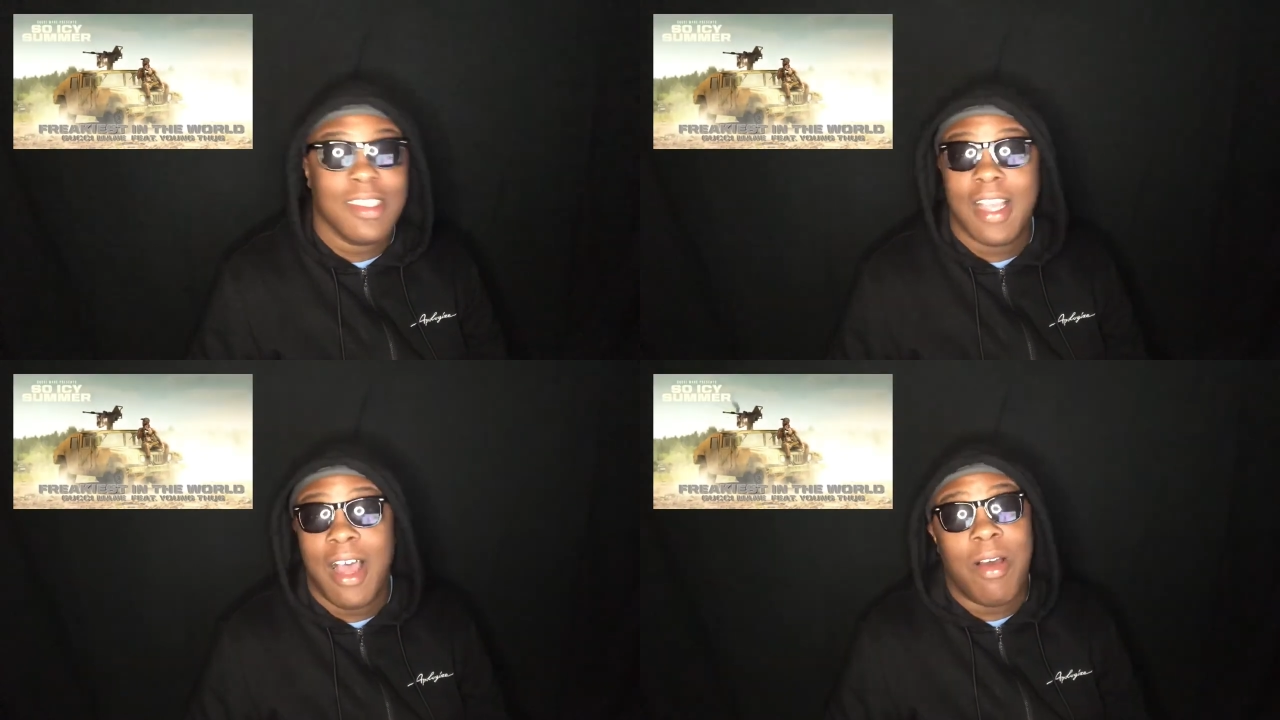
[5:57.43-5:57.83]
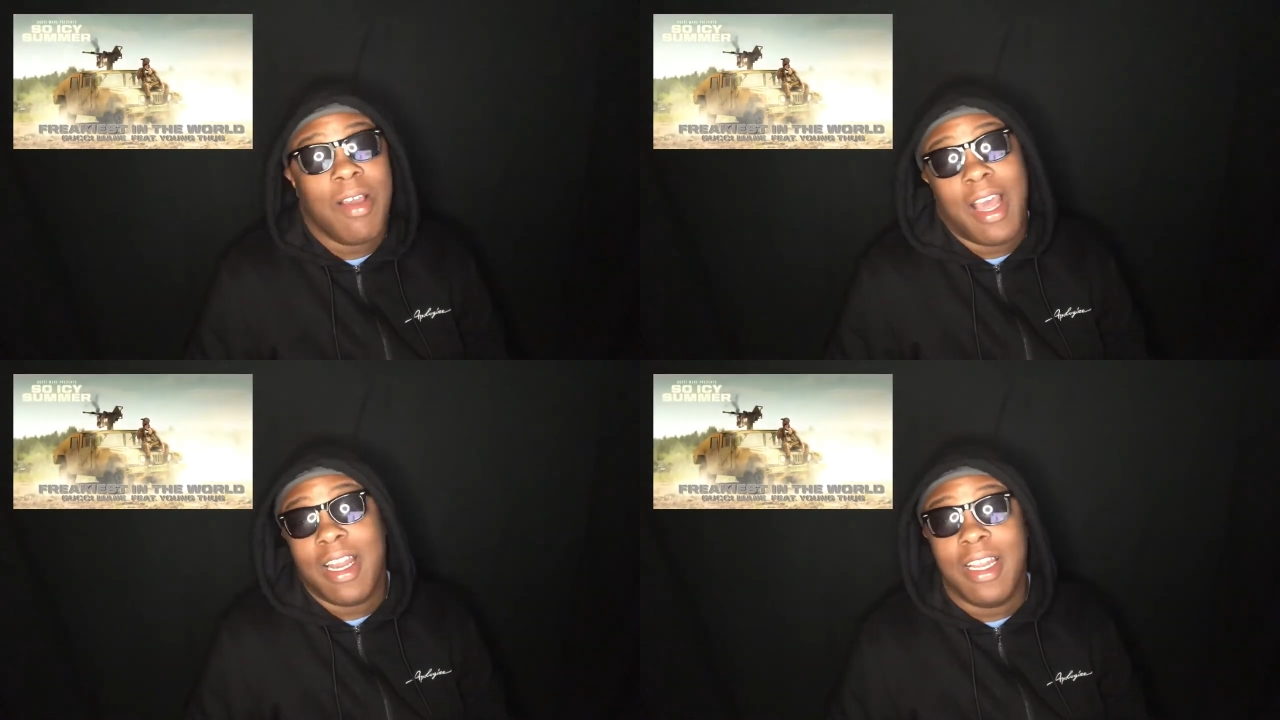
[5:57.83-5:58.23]
I don't
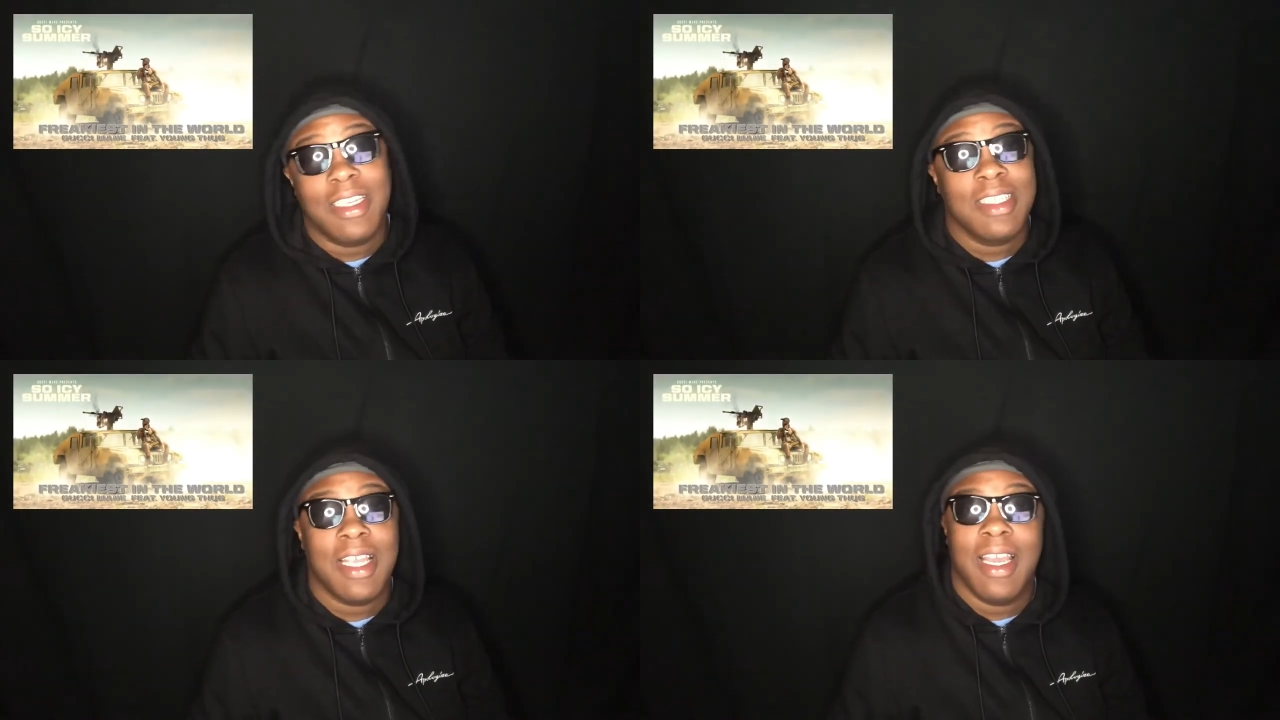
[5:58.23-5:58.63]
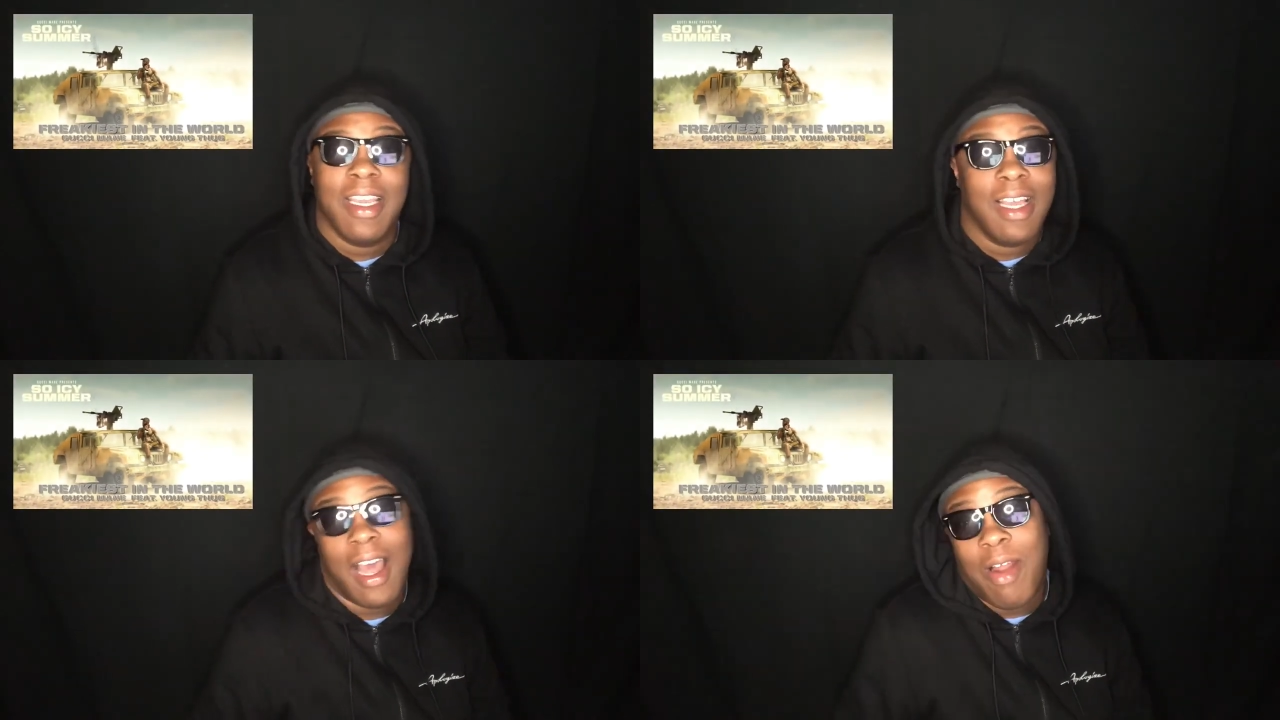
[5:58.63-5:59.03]
got nothing to say.
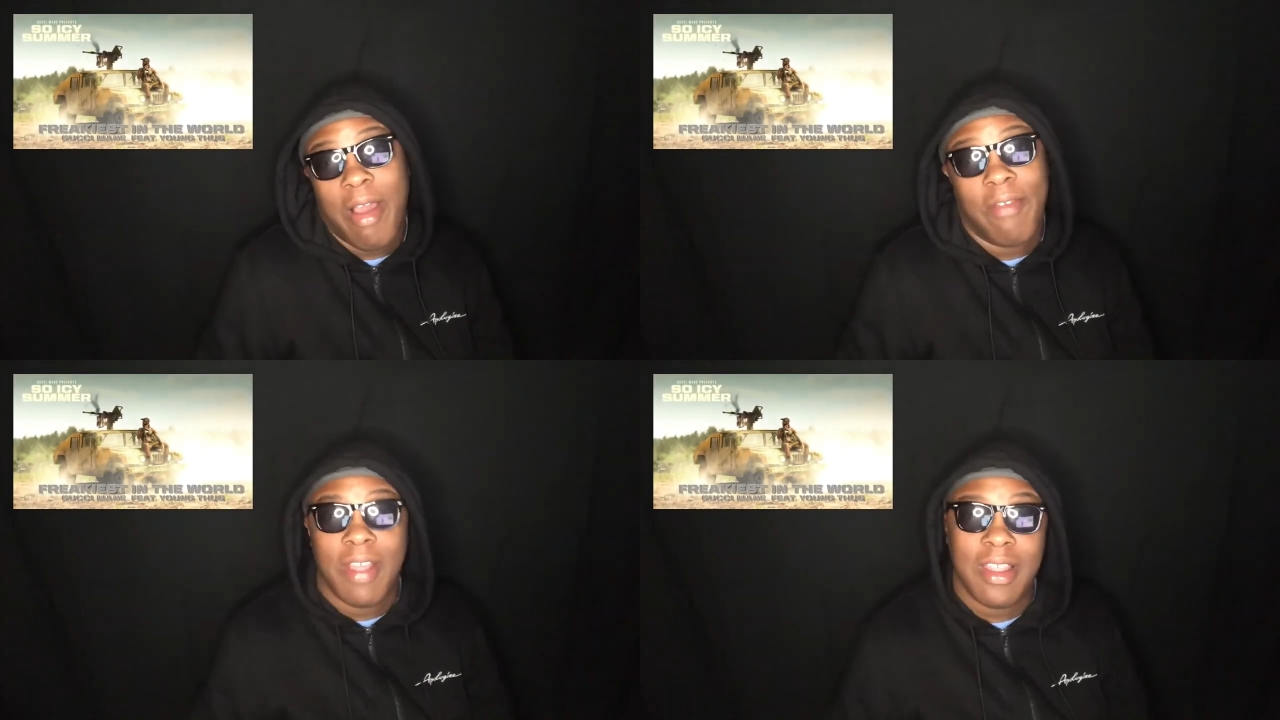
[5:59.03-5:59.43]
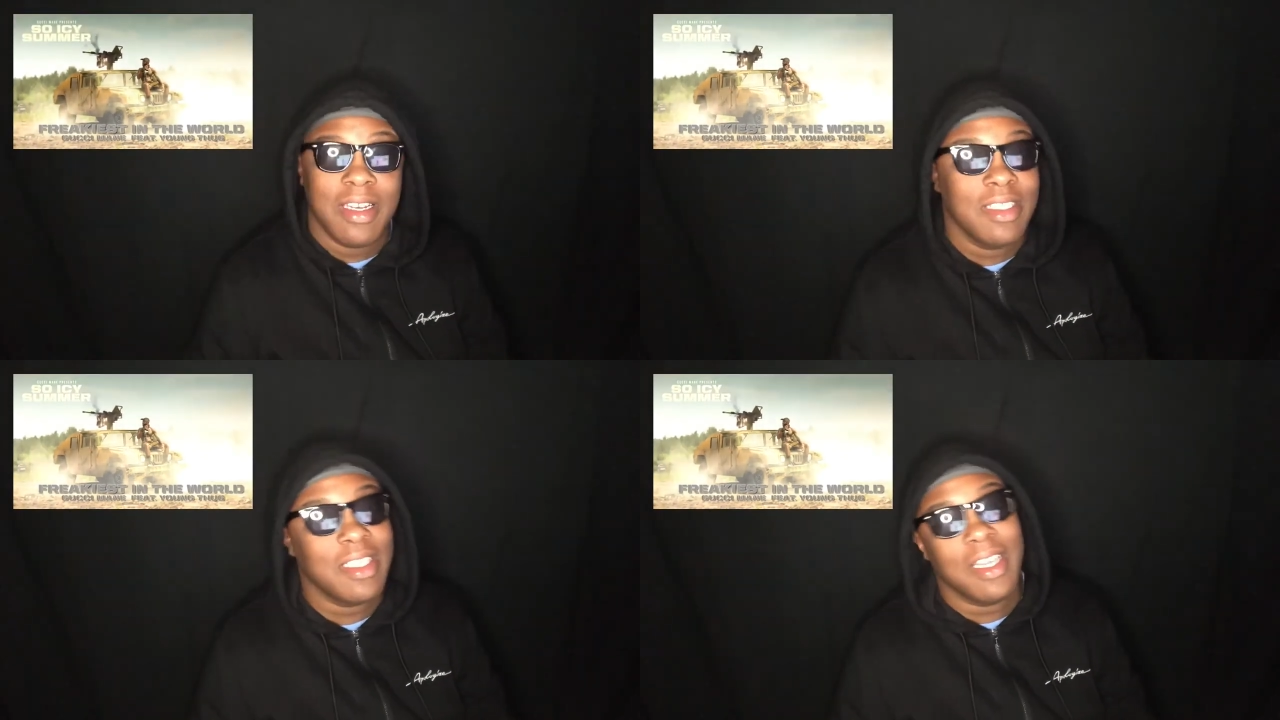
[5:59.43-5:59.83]
I don't have nothing
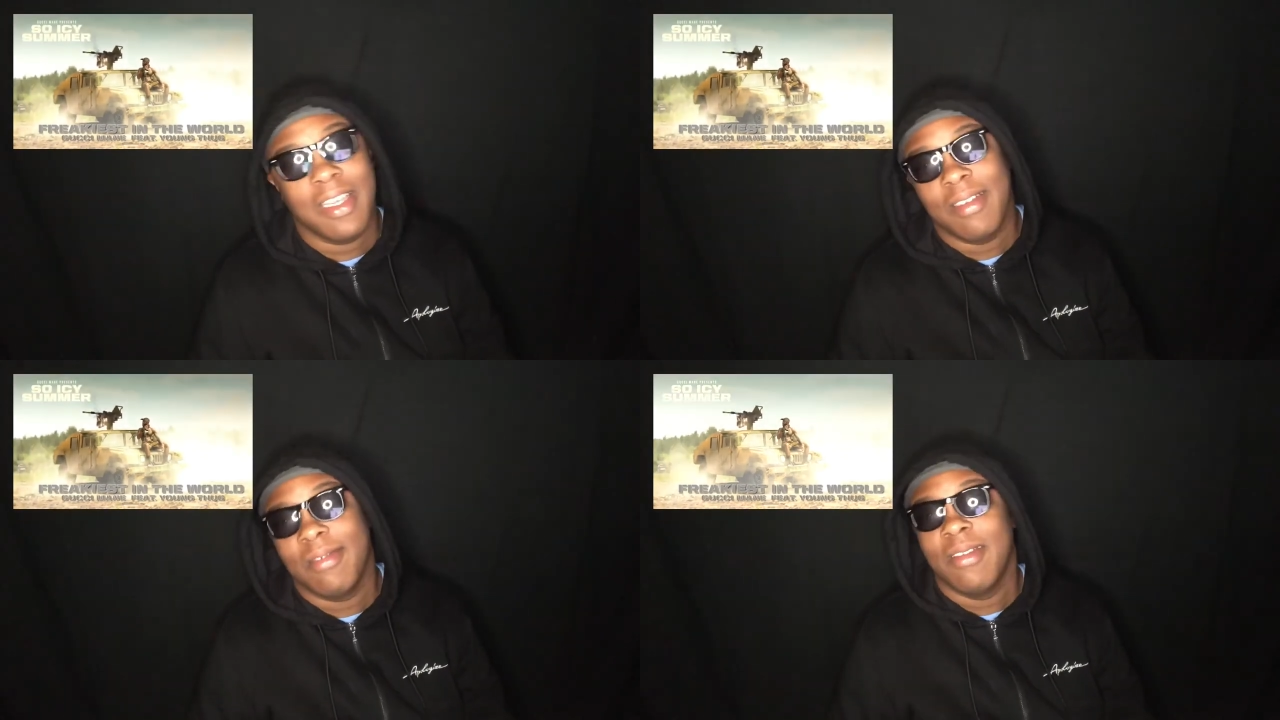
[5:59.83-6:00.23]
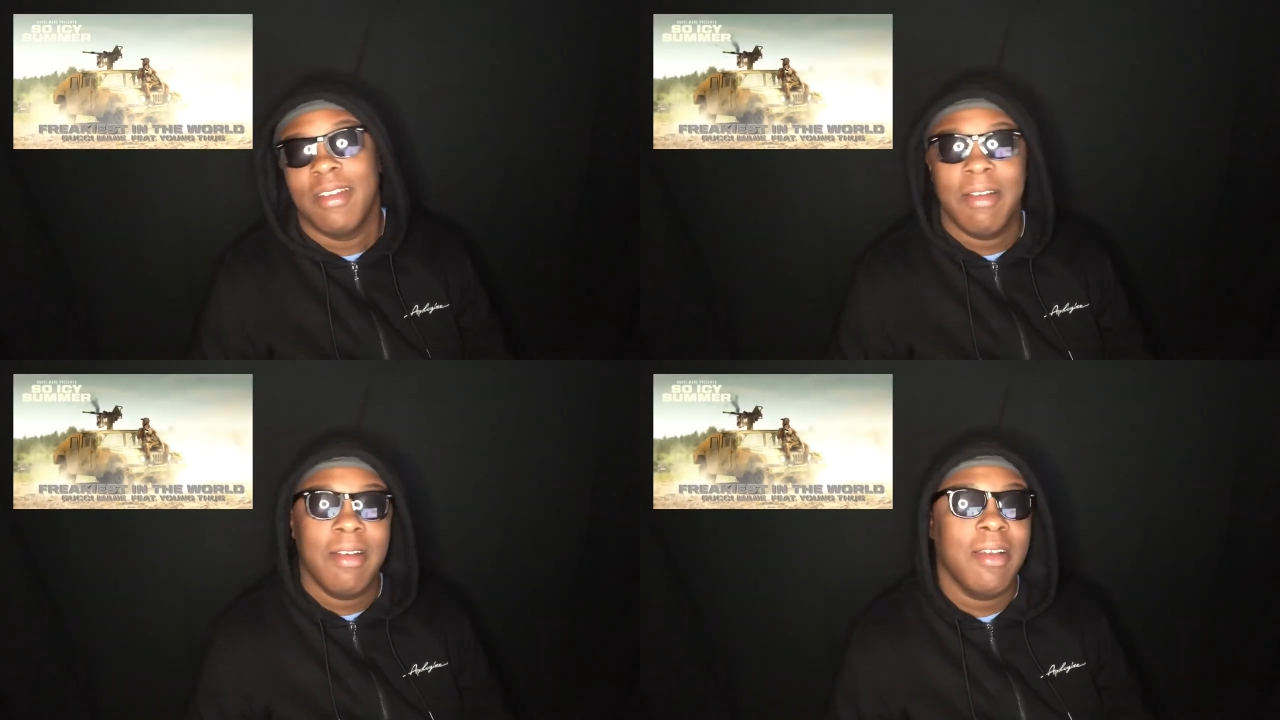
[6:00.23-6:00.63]
to say.
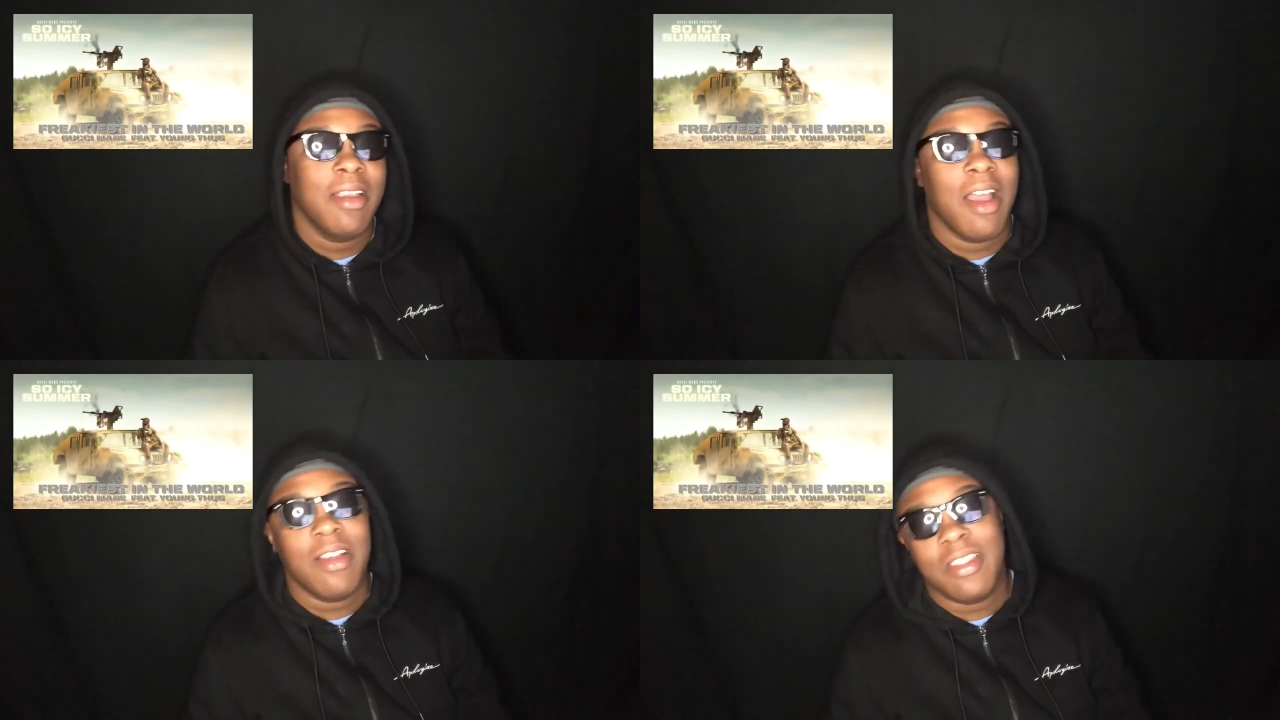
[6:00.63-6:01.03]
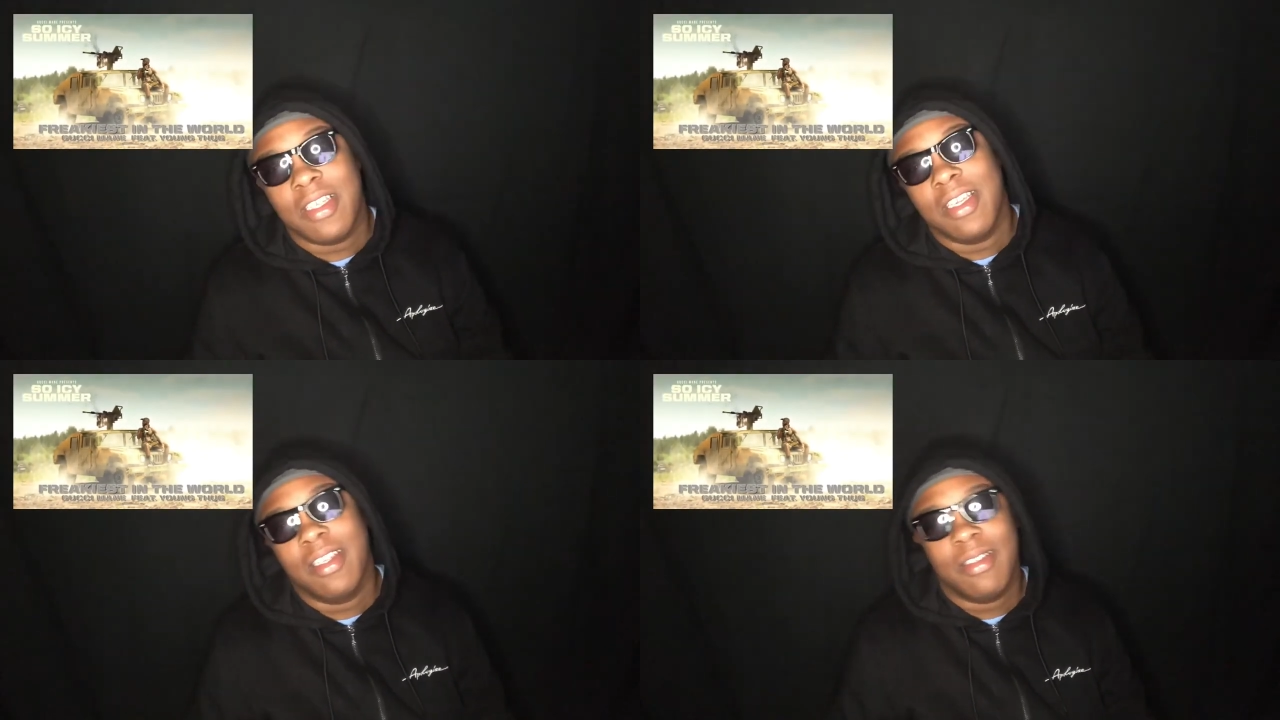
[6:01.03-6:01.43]
Y'all see.